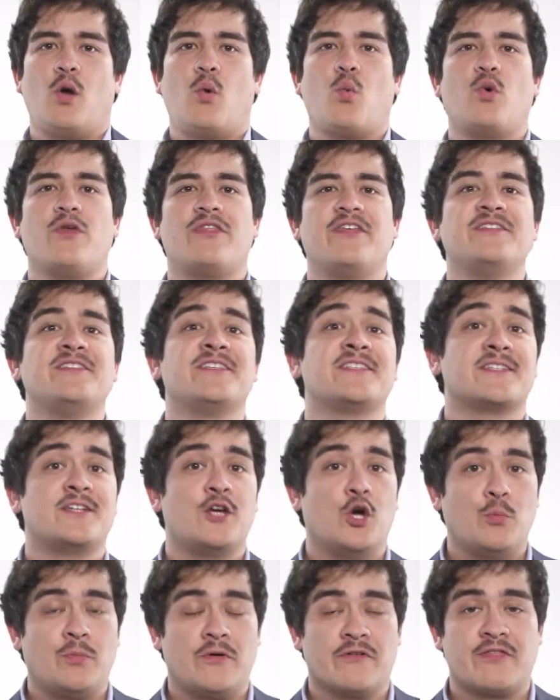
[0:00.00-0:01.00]
Within the
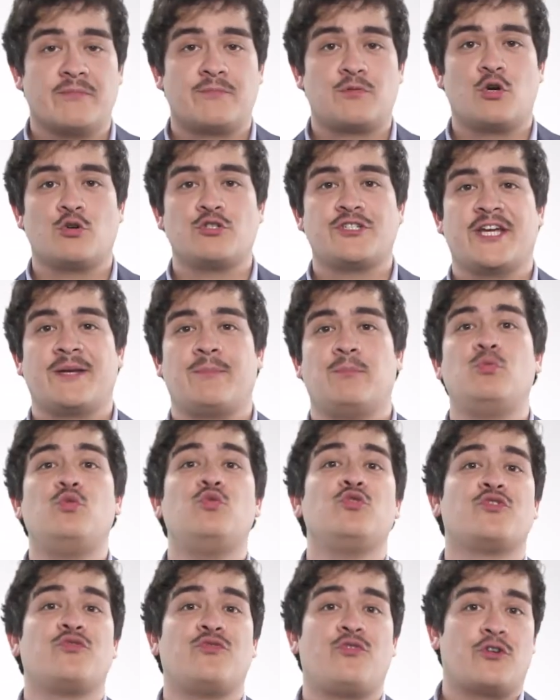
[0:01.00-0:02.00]
scope of the project
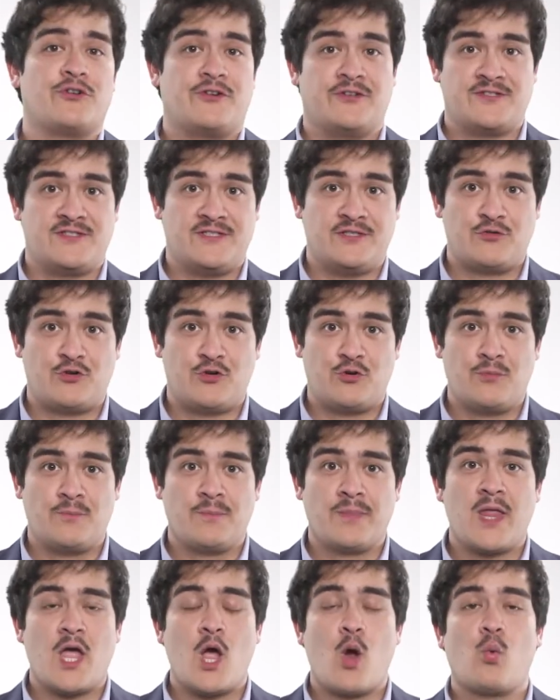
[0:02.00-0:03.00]
Boost
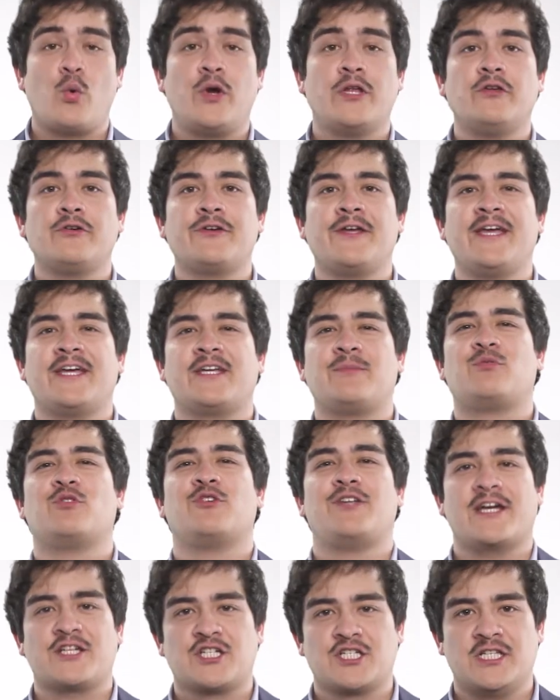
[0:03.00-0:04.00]
4.0, we're looking at a
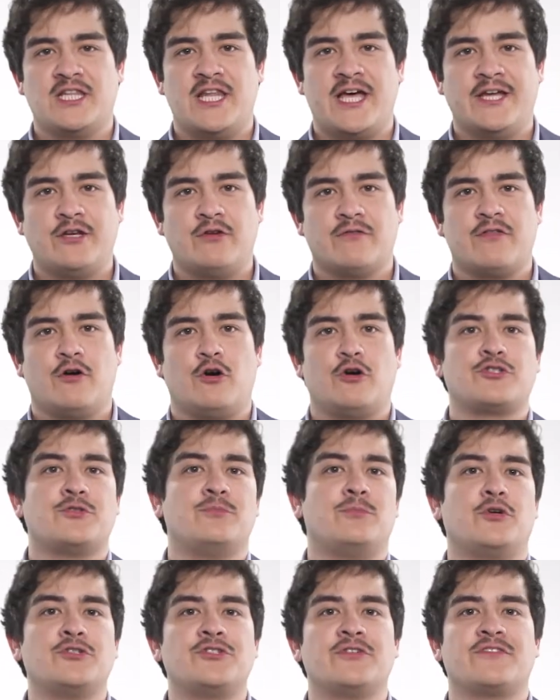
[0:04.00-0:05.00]
production line of the
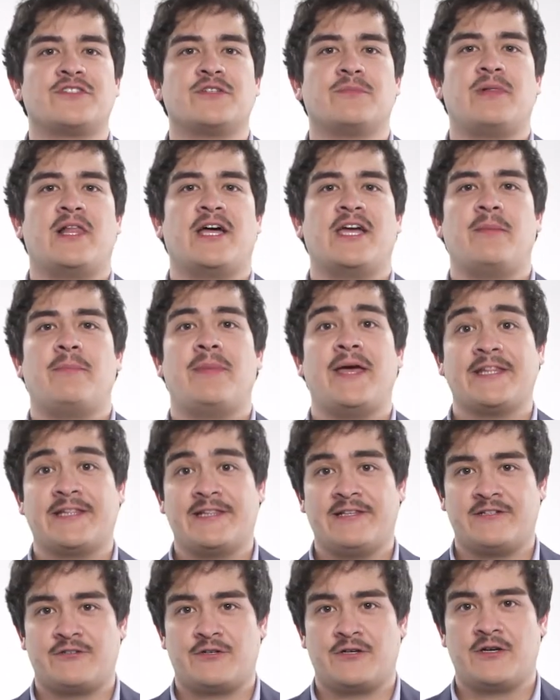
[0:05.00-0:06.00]
automotive supplier
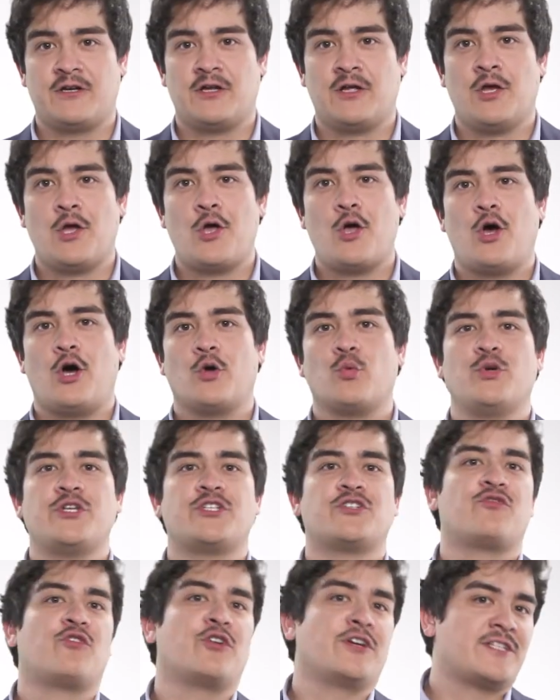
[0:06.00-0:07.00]
BENTELER, on
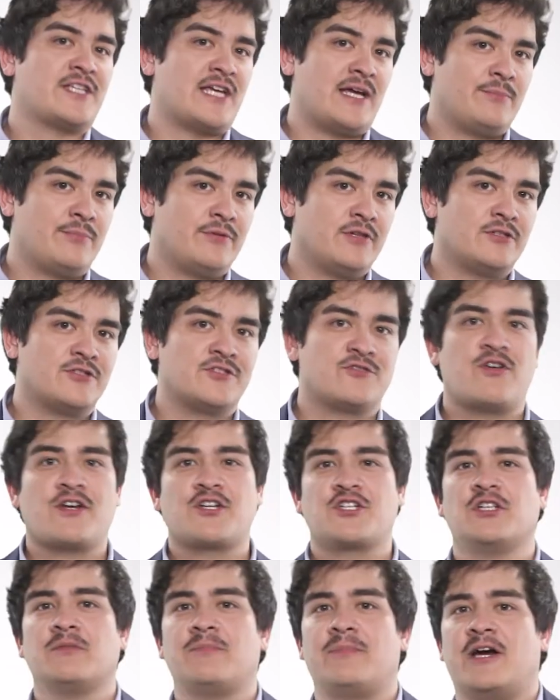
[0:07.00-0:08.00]
which, for example,
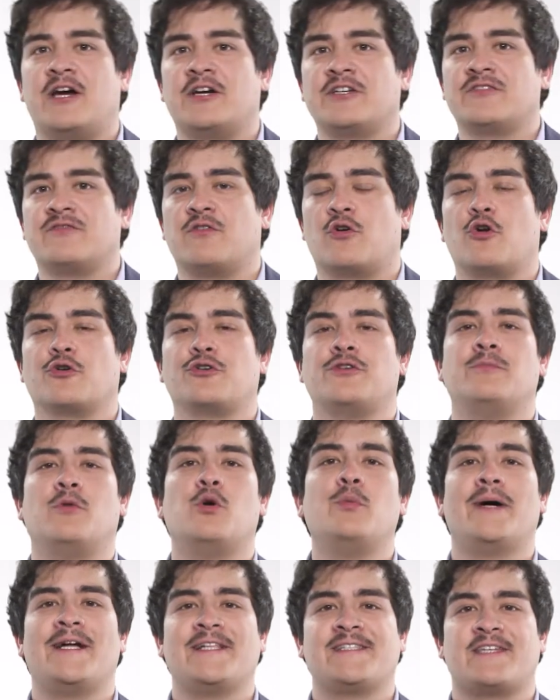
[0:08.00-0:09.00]
structural parts for
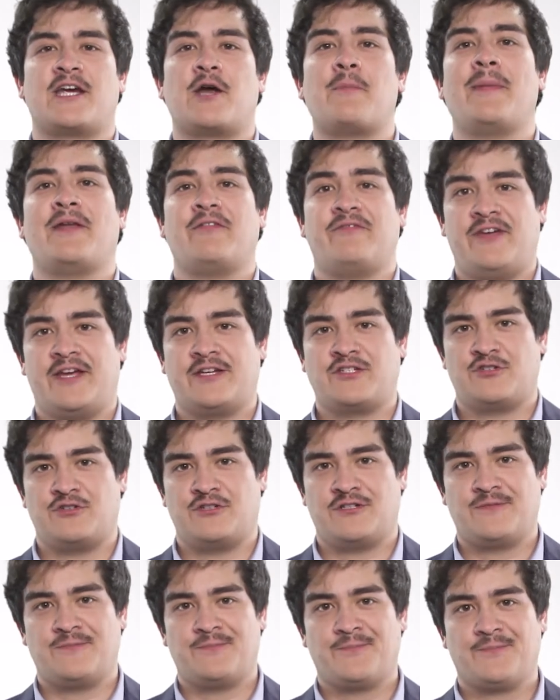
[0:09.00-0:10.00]
automobiles are manufactured.